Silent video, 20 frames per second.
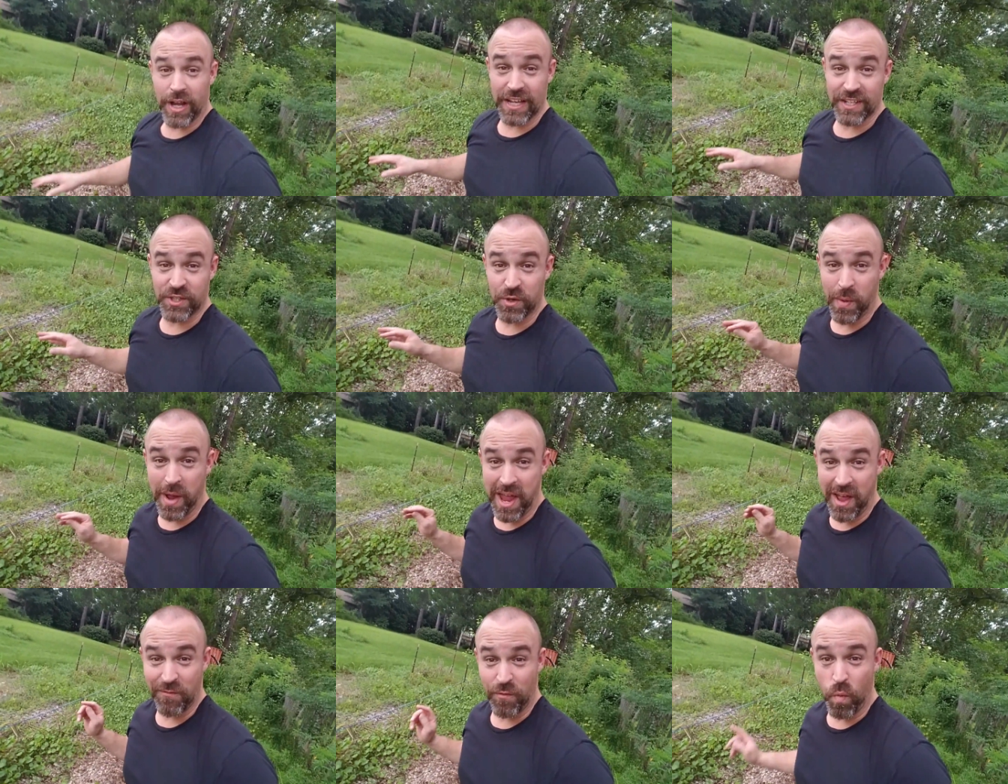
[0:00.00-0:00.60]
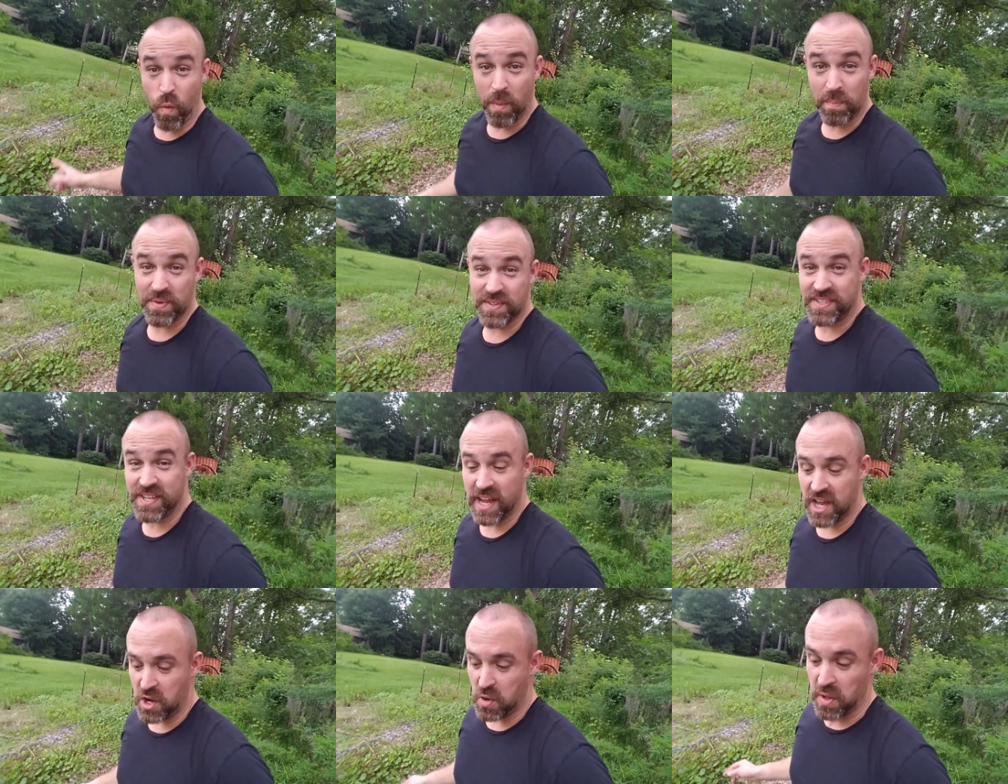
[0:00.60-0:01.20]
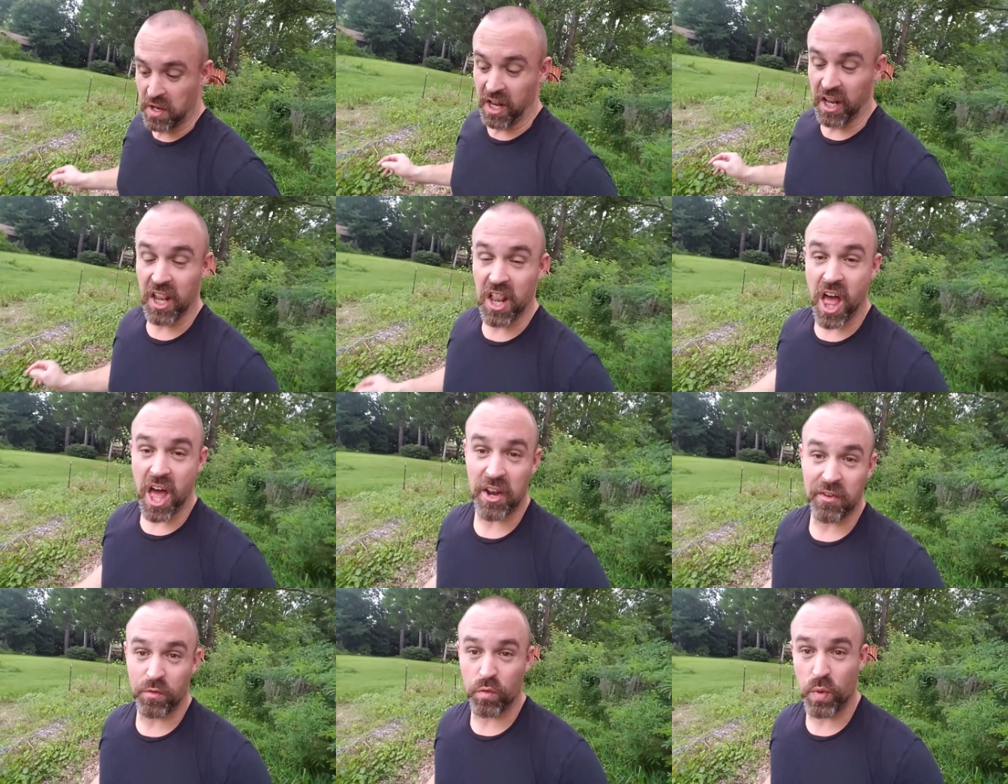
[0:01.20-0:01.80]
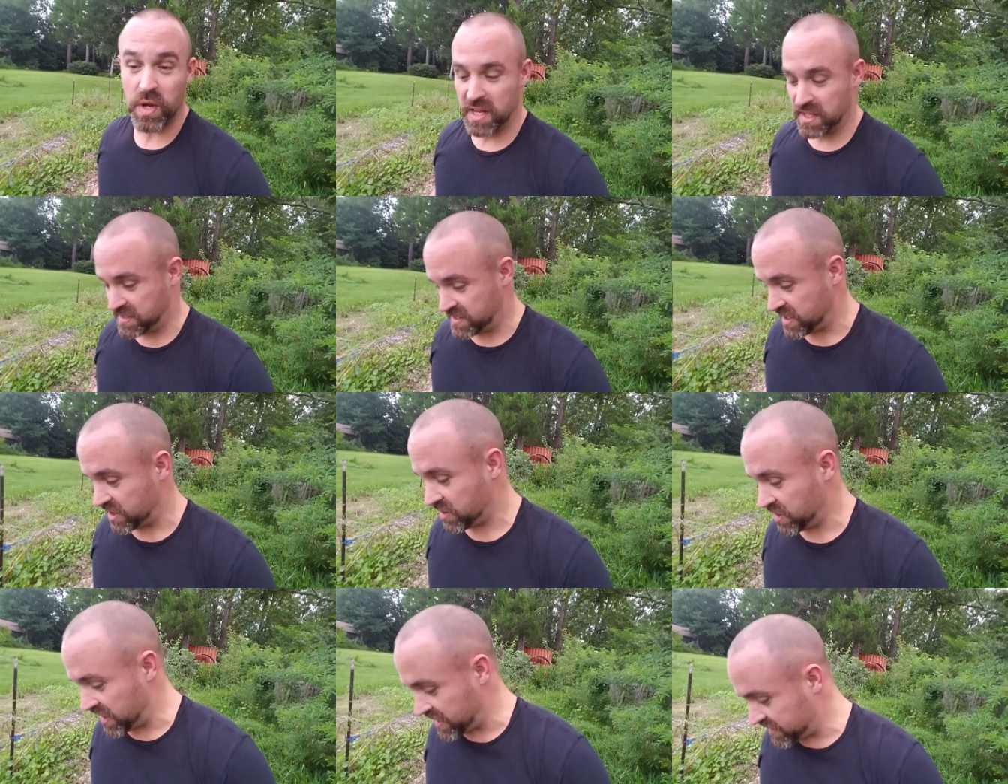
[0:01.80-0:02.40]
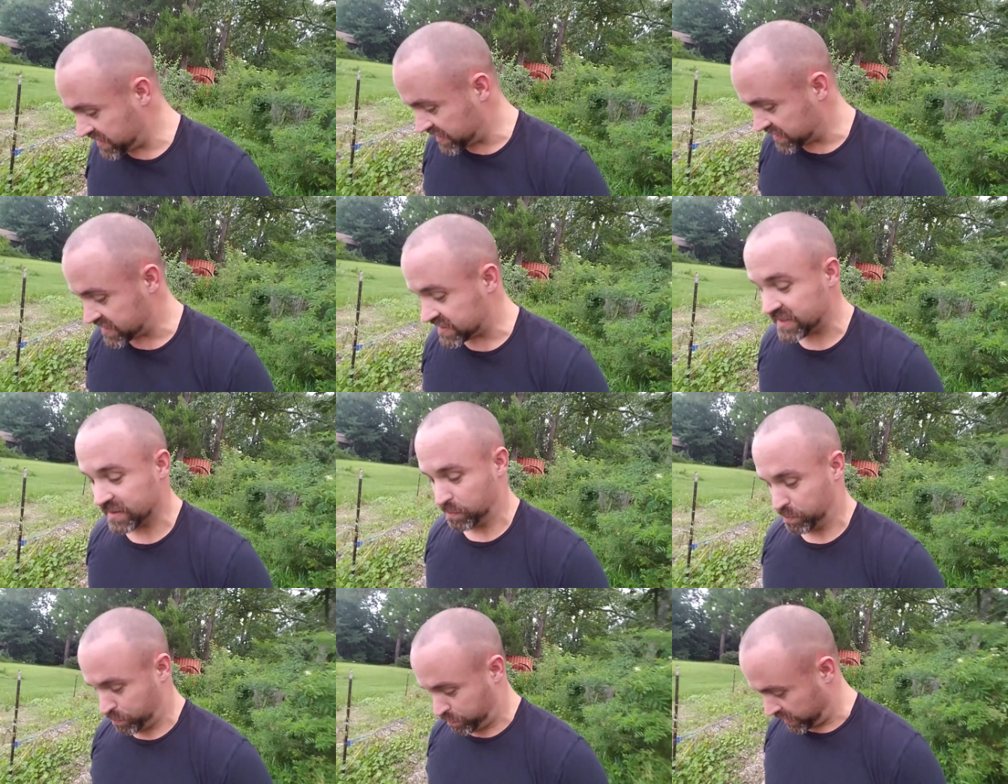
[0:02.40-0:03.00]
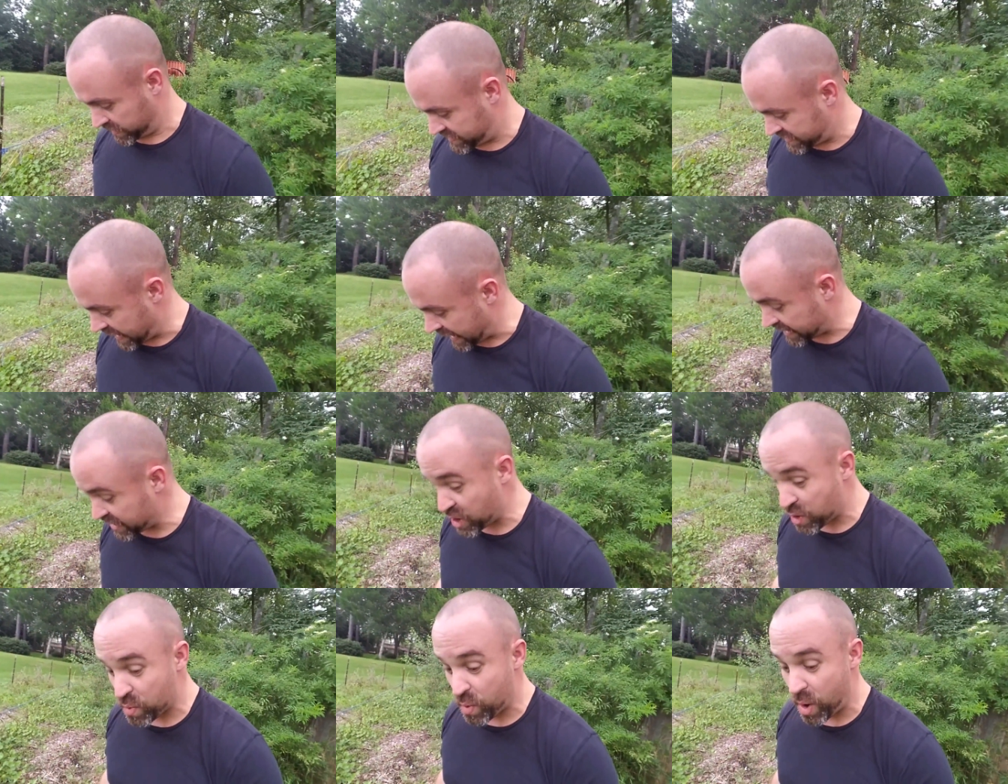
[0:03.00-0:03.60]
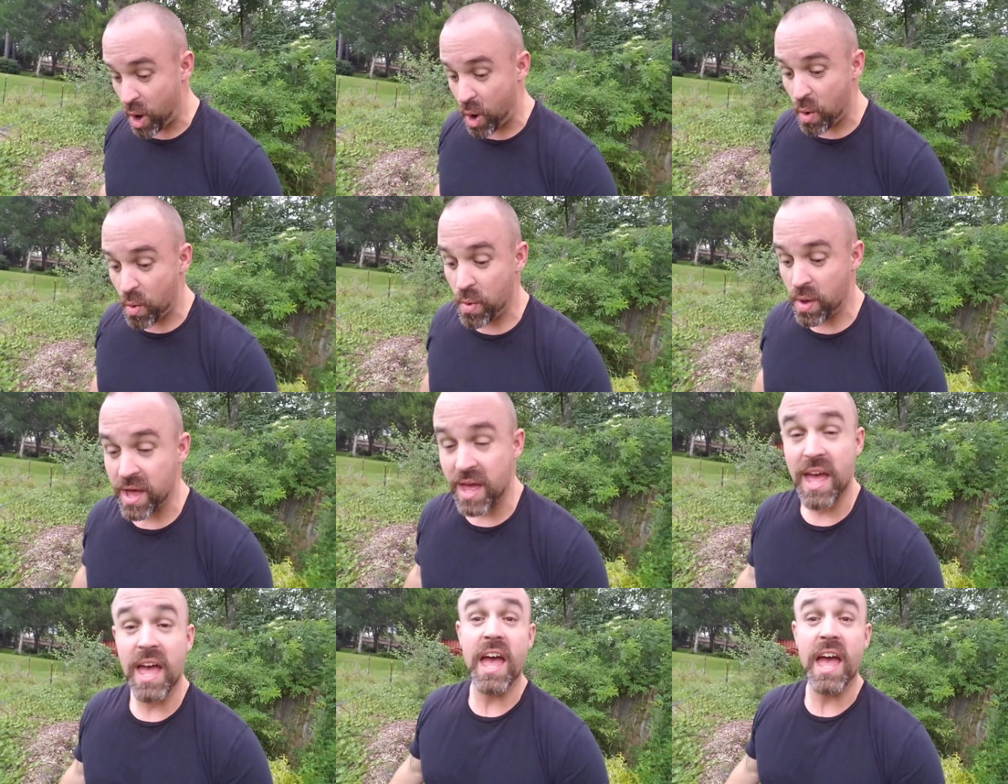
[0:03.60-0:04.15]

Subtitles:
Okay, so I have one potato and a lot of weeds here in this potato row.